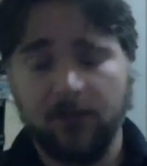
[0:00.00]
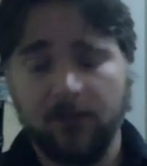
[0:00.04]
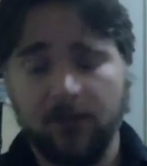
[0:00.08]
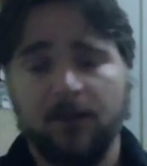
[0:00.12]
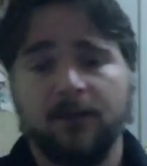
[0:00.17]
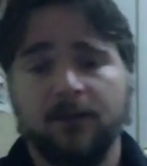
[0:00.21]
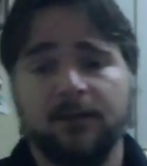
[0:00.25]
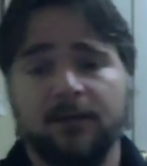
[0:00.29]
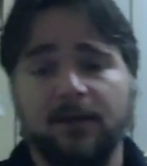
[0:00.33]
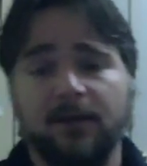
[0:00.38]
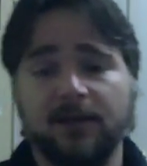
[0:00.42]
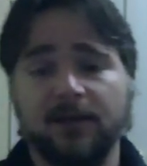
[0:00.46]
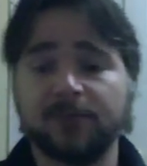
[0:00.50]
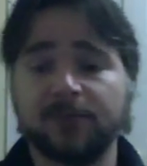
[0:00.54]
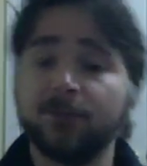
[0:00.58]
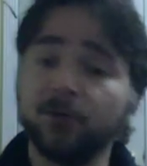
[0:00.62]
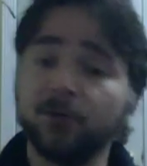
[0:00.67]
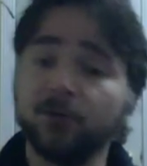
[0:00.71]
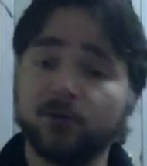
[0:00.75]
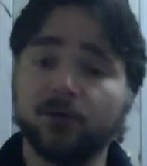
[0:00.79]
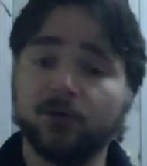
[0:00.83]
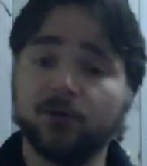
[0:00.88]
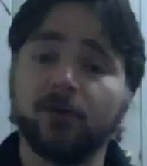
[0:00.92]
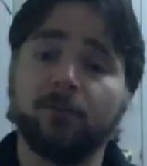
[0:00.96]
Now that's
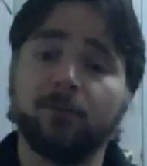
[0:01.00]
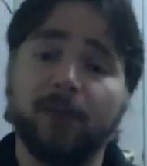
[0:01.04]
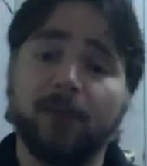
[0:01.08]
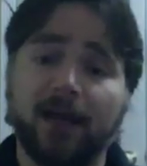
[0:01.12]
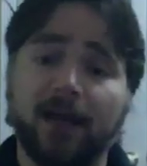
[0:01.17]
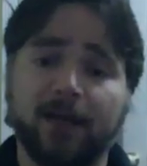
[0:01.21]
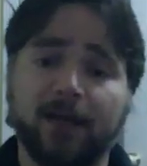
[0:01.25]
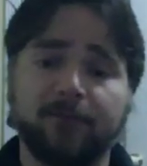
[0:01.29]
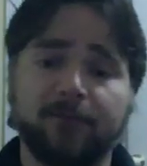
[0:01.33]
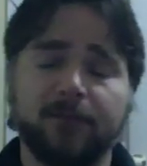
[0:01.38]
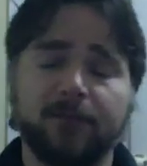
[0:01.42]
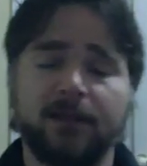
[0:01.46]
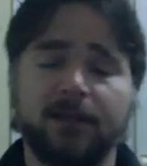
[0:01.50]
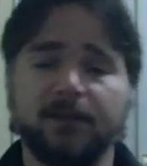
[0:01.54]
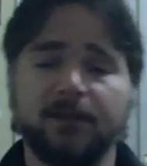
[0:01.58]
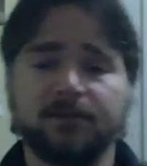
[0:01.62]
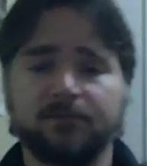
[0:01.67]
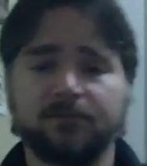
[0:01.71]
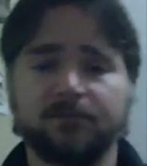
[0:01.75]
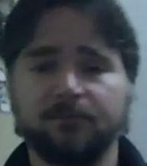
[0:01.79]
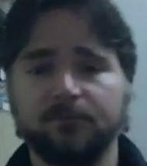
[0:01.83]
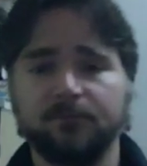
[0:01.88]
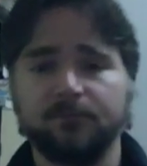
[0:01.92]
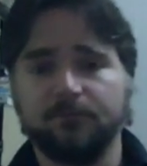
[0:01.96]
both good and bad.
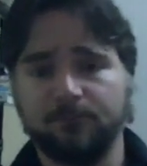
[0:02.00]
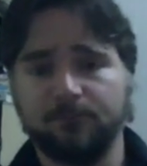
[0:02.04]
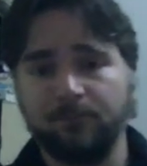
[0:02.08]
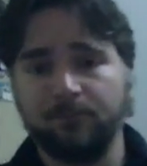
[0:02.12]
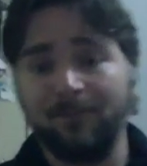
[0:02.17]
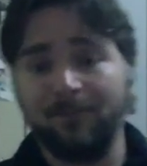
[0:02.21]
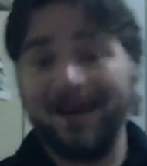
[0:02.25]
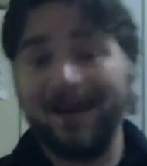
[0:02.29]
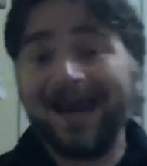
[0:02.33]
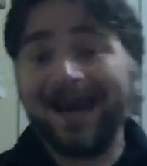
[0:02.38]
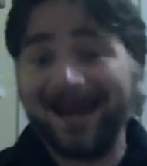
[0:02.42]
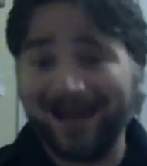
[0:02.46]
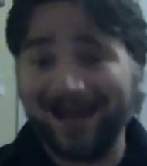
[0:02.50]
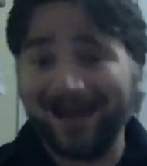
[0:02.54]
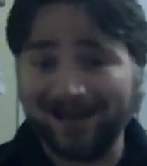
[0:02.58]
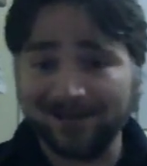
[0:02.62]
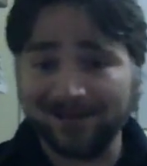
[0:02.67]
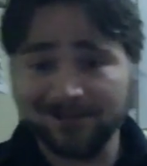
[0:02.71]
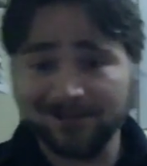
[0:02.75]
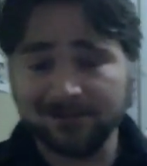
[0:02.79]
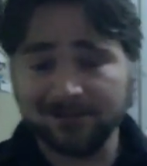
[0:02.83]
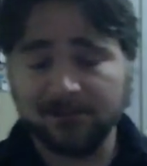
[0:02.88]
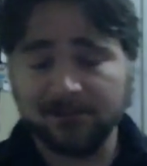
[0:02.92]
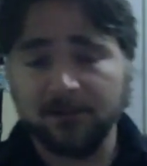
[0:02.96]
It's
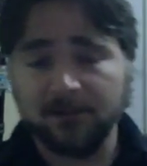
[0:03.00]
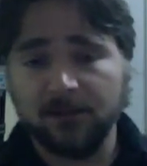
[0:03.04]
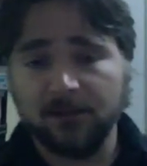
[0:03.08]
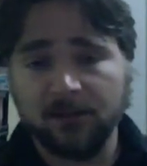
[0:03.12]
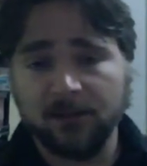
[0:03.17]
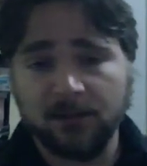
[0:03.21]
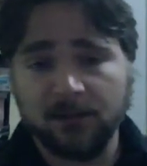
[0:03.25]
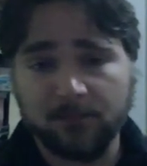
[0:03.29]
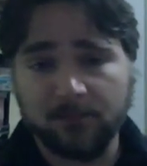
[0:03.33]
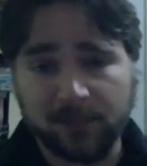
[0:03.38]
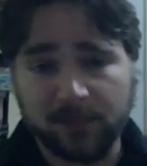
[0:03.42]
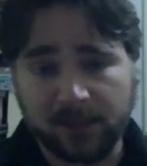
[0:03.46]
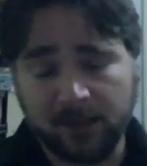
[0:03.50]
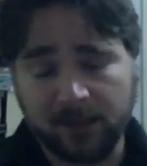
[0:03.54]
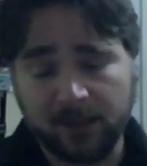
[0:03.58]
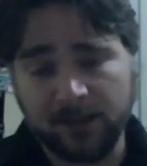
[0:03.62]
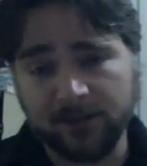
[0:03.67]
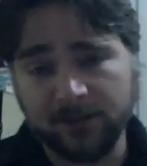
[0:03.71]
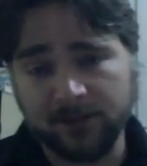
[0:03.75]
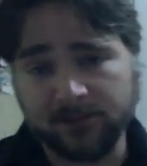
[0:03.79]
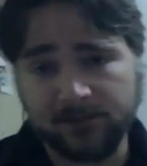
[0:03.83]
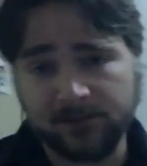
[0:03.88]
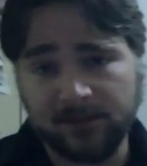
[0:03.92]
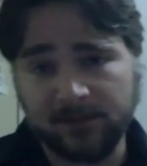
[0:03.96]
bad
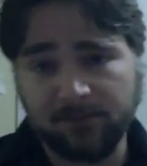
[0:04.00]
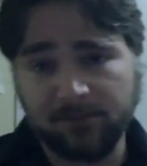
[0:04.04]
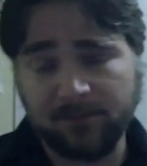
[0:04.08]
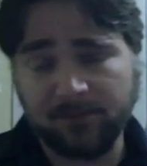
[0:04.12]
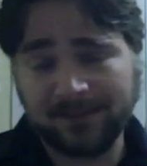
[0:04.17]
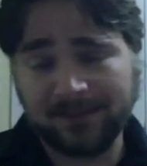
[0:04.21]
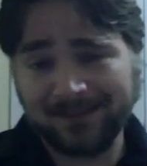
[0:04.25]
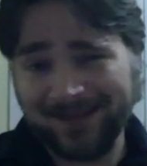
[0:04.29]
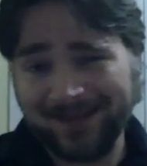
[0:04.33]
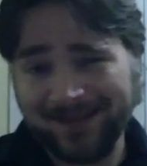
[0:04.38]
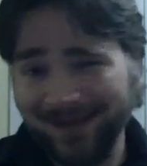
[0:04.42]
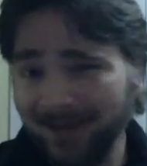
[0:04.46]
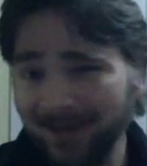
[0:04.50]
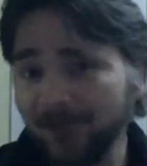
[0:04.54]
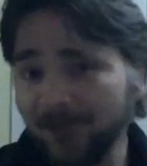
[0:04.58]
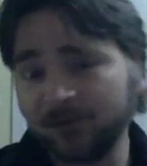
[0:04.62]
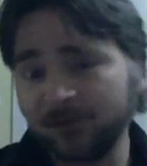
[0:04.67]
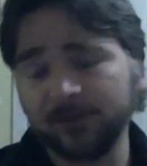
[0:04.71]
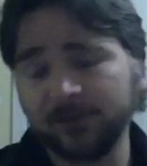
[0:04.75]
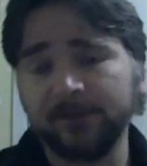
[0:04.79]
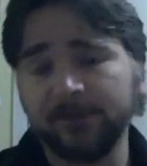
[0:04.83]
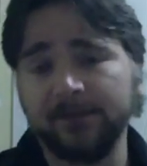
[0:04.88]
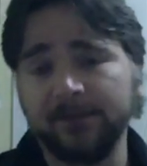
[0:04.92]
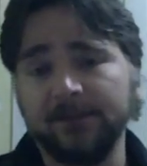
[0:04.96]
because
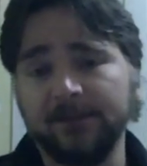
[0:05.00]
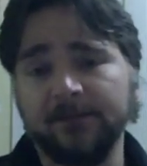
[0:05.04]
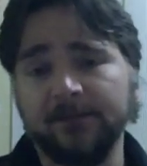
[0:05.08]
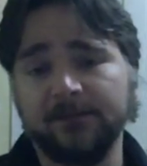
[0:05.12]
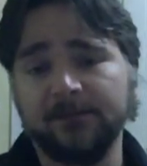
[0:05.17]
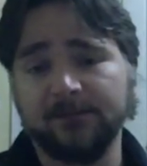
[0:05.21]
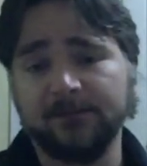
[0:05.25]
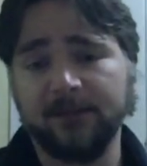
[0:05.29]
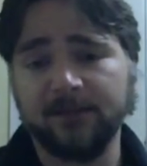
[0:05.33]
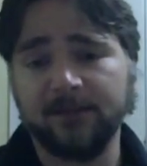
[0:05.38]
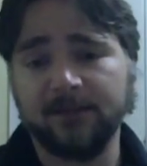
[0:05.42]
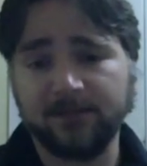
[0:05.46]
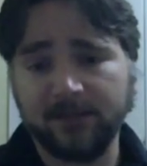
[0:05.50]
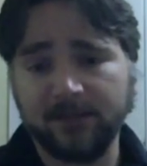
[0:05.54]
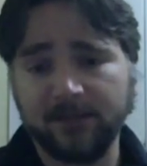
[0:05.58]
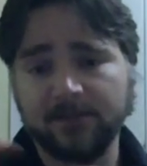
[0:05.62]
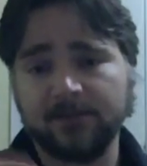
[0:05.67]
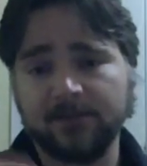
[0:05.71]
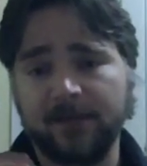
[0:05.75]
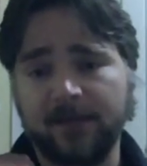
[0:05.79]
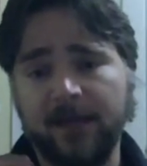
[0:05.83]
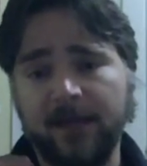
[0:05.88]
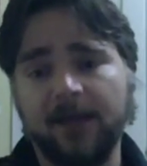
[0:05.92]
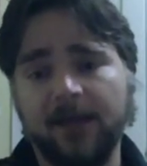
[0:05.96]

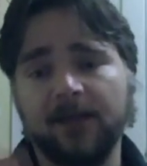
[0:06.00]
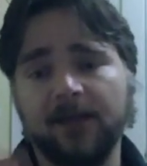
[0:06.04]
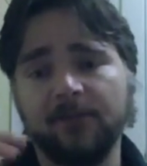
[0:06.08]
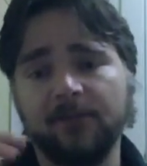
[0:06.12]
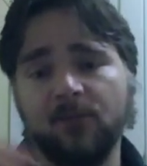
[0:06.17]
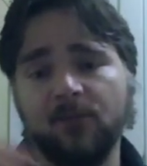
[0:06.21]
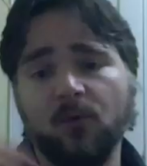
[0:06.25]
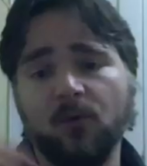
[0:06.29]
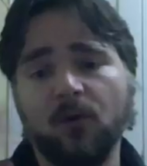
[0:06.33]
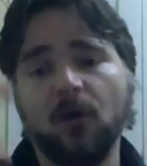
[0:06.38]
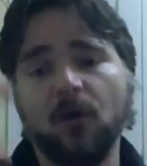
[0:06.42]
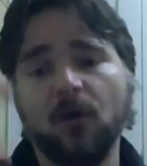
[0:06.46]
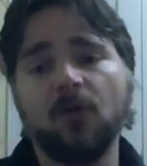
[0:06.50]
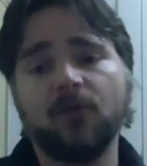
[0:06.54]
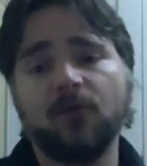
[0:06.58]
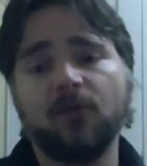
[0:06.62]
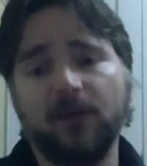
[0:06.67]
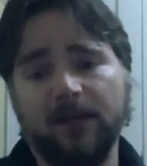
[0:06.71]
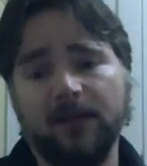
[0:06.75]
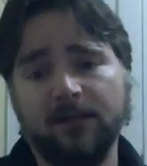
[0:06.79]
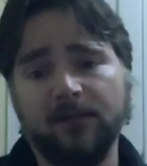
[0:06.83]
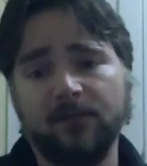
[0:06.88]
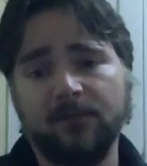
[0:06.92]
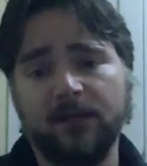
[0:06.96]
it's adding more
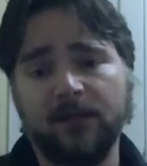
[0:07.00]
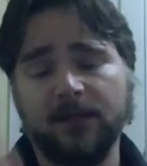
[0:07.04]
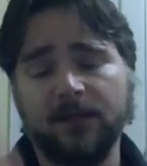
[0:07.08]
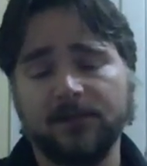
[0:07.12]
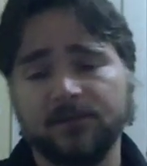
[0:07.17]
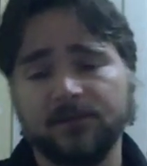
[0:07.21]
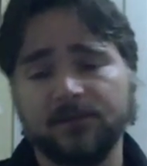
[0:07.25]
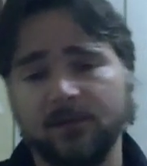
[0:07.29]
overhead, right?